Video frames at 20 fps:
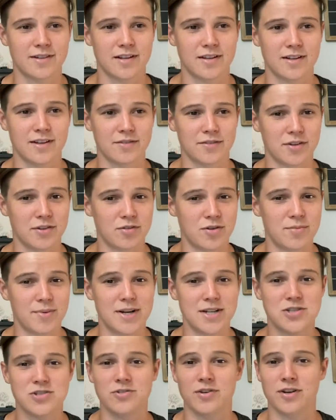Every 3
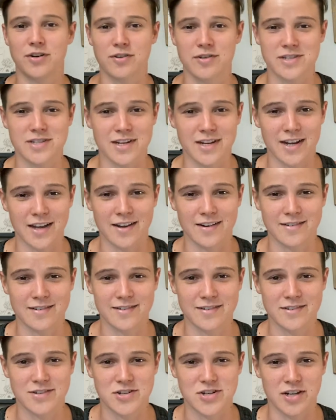minutes, you increase it again.
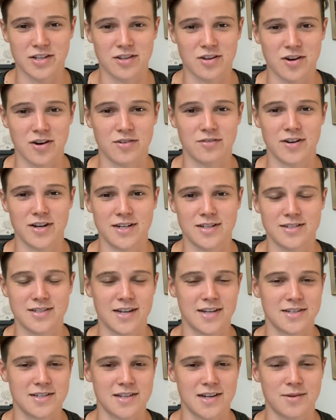Check the heart rate,
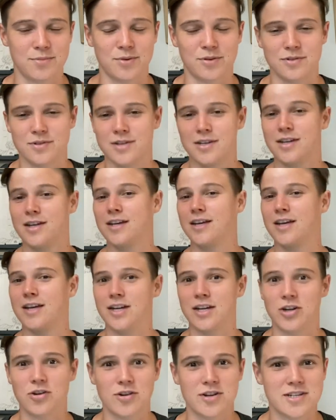take a sample,
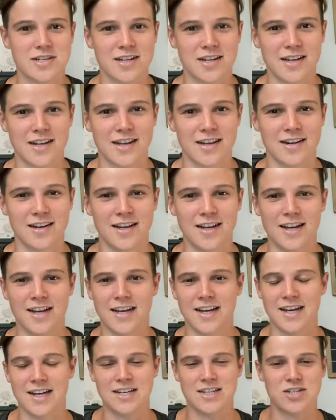increase it again
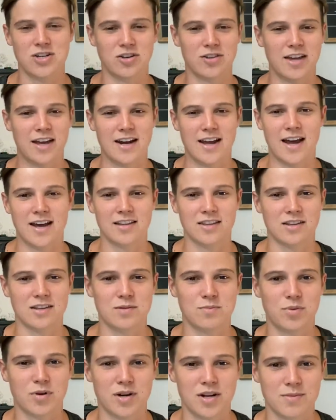until that
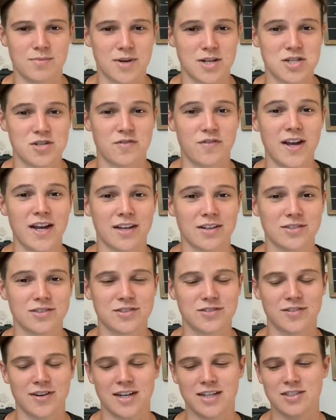athlete pretty much
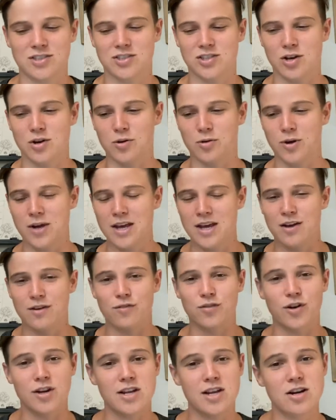fails, right? So
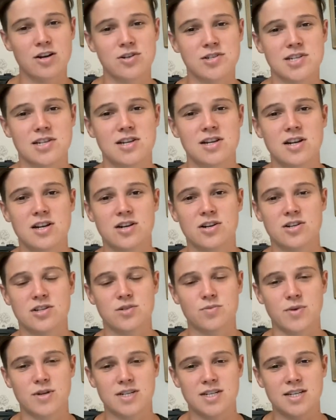for years and
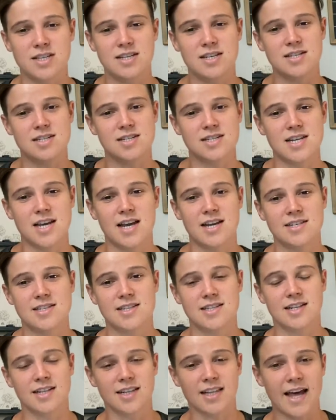years, we did these tests
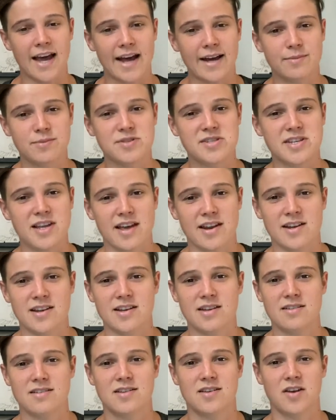in the lab
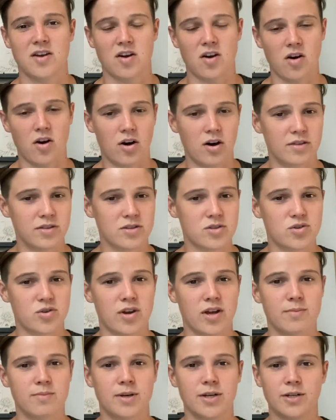setting on the
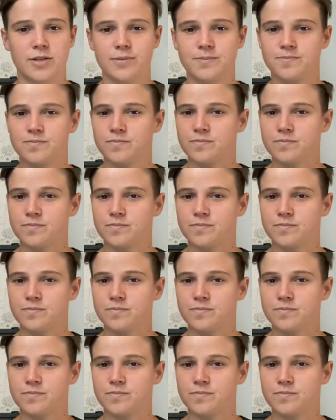treadmill,